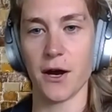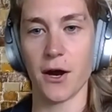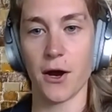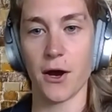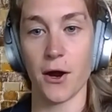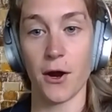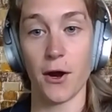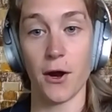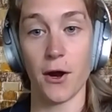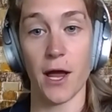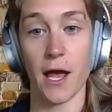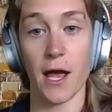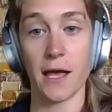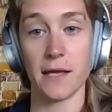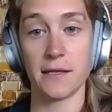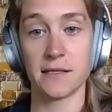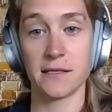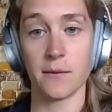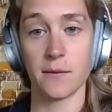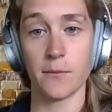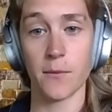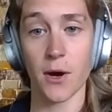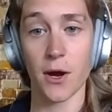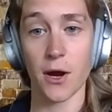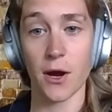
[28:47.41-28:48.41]
are
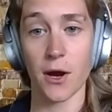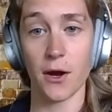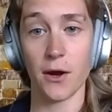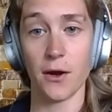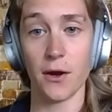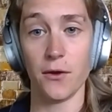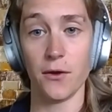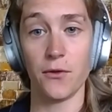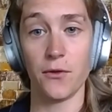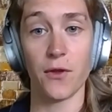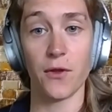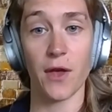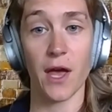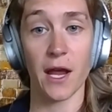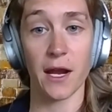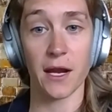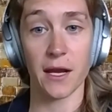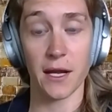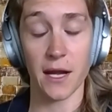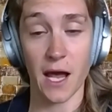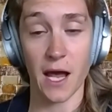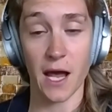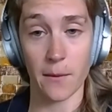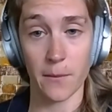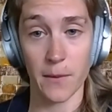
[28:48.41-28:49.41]
SMRs
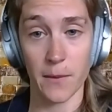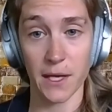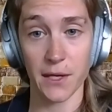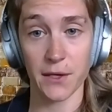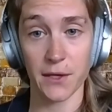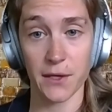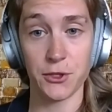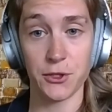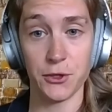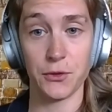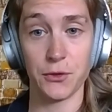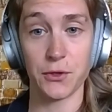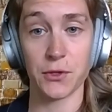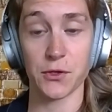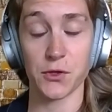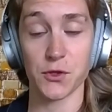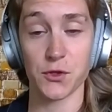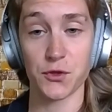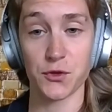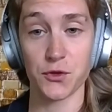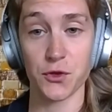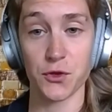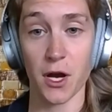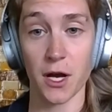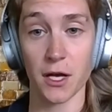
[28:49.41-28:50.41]
economic to
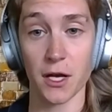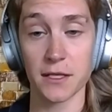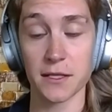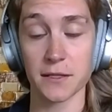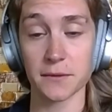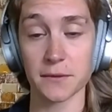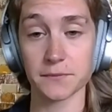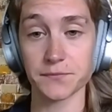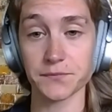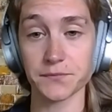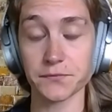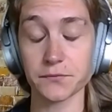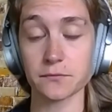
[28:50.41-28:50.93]
construct?